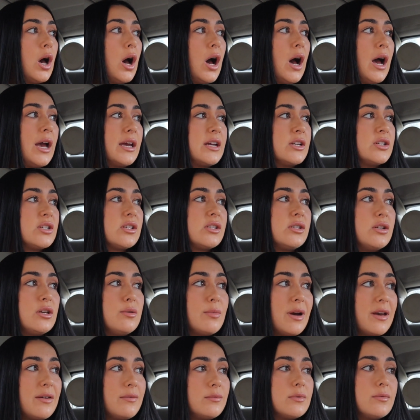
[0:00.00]
I can just do
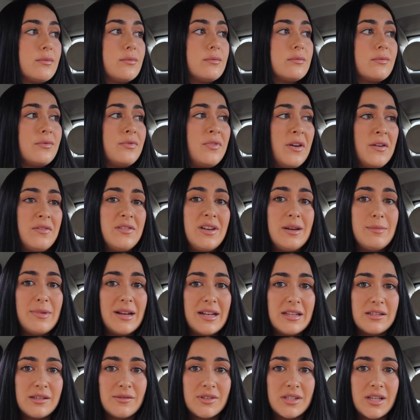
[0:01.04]
my 15
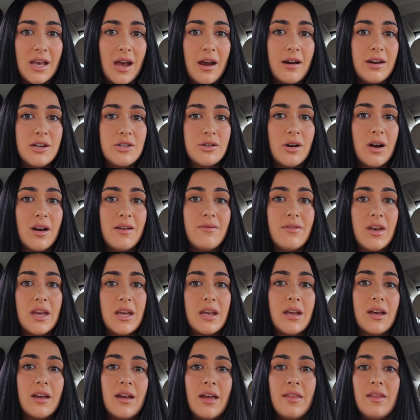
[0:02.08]
minutes of scary
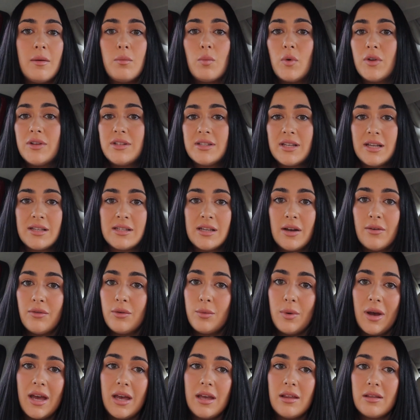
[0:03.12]
driving. And then once that's out of the
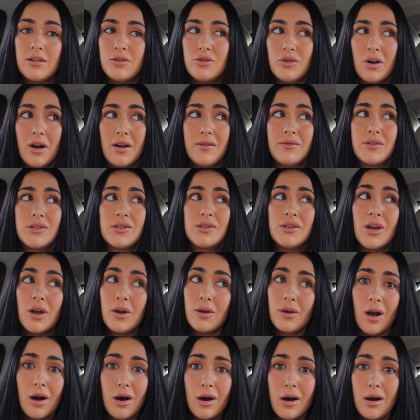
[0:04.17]
way, the drive's
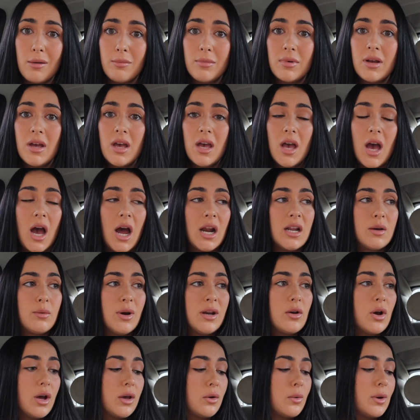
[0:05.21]
so calm. And it
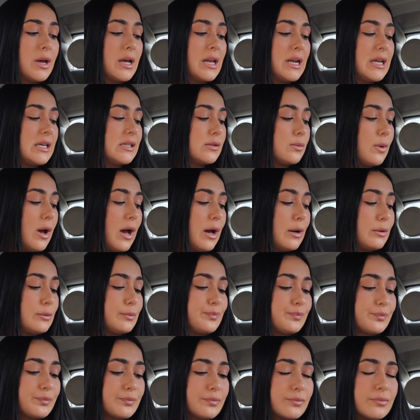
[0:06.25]
went quite quickly as well.
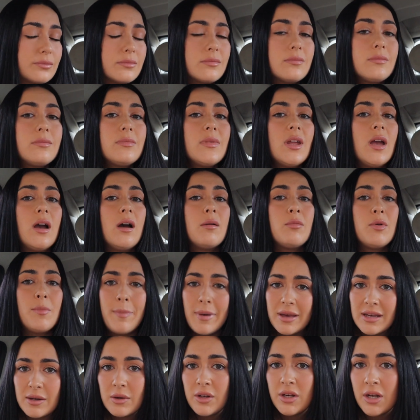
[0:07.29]
I'm a
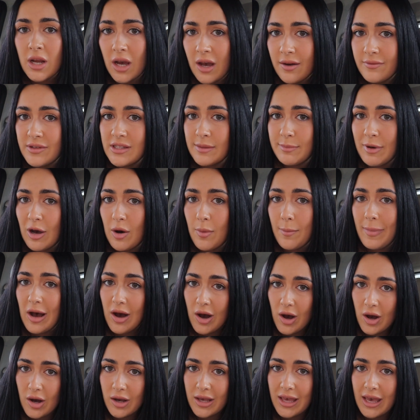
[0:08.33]
bit nervous about
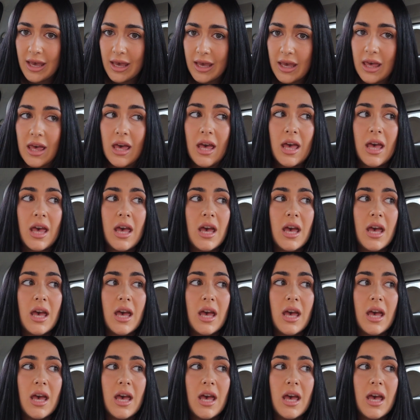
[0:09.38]
parking.